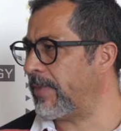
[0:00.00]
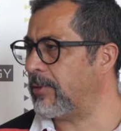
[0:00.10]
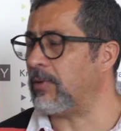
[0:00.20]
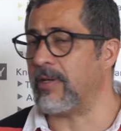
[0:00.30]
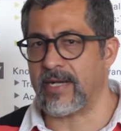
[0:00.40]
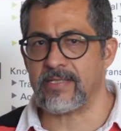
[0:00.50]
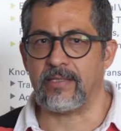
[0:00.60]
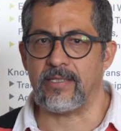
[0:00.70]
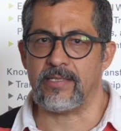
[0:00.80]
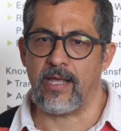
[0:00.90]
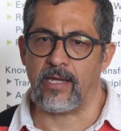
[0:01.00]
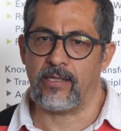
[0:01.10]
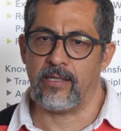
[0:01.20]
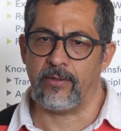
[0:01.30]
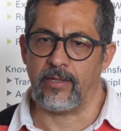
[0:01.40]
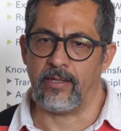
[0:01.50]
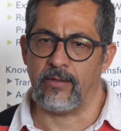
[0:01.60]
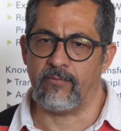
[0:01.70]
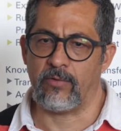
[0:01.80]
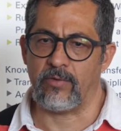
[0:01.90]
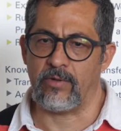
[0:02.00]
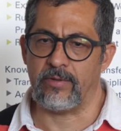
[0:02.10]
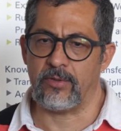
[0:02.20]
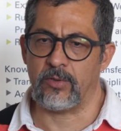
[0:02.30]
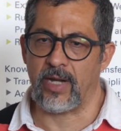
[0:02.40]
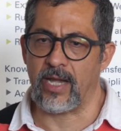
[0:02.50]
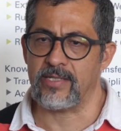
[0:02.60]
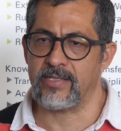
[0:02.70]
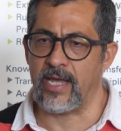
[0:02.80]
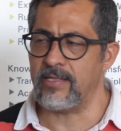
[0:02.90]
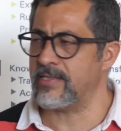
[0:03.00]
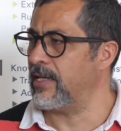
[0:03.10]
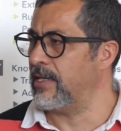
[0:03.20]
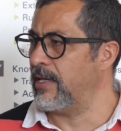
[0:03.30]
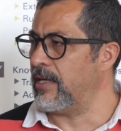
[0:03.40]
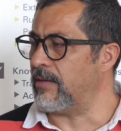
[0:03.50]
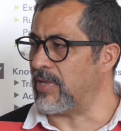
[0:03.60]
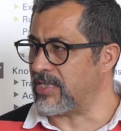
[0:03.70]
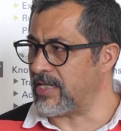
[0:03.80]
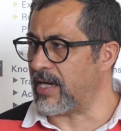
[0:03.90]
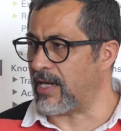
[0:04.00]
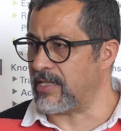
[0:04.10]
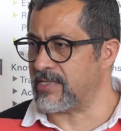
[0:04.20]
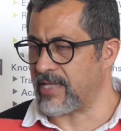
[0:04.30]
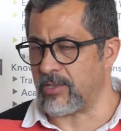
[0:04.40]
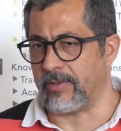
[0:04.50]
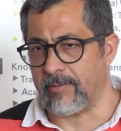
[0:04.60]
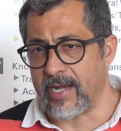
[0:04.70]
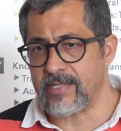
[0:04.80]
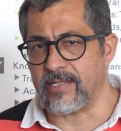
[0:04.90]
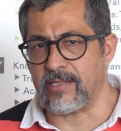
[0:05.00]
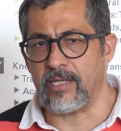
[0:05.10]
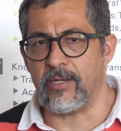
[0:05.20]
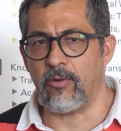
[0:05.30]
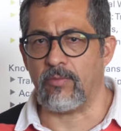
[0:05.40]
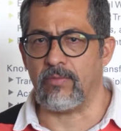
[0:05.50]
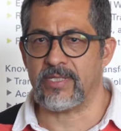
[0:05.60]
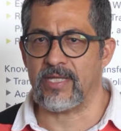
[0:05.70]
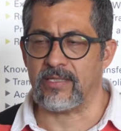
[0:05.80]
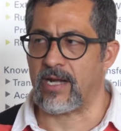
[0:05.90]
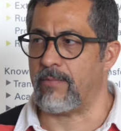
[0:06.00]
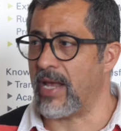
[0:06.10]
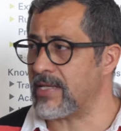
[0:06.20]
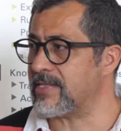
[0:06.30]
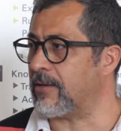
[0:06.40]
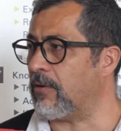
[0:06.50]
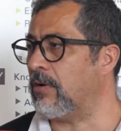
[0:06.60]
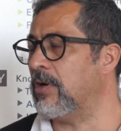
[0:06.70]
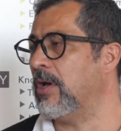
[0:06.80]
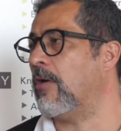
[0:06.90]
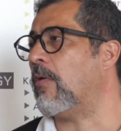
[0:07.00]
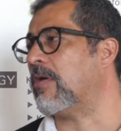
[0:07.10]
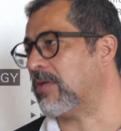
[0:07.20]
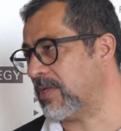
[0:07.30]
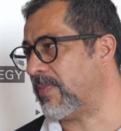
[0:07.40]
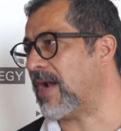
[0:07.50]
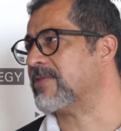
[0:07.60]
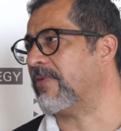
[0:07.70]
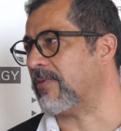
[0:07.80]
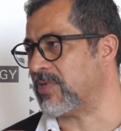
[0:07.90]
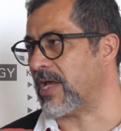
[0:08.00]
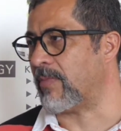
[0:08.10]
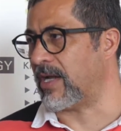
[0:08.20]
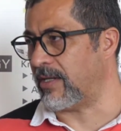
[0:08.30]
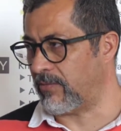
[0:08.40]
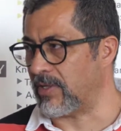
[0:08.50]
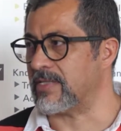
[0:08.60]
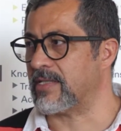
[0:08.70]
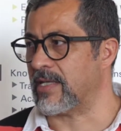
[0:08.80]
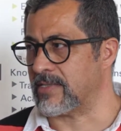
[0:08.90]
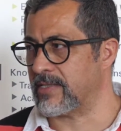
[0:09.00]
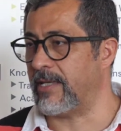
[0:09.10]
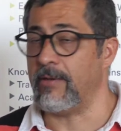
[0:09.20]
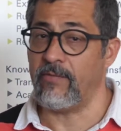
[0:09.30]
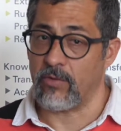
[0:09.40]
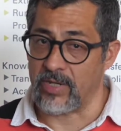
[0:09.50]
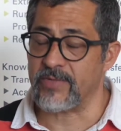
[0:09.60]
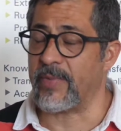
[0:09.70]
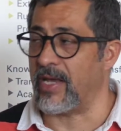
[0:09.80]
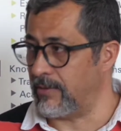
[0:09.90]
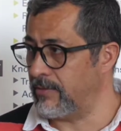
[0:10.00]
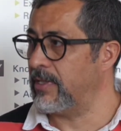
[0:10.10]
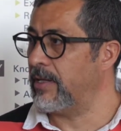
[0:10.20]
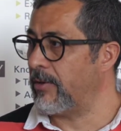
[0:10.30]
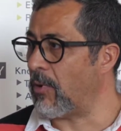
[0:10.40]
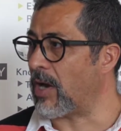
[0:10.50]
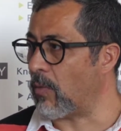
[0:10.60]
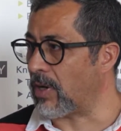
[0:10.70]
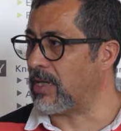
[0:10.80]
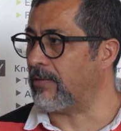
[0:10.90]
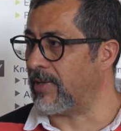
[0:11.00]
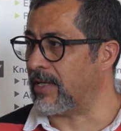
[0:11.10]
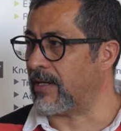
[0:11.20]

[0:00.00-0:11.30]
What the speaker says: universities like from United States, Michigan State University or Central Mexico or other parts from Germany, for instance. Even from Spain, we're working with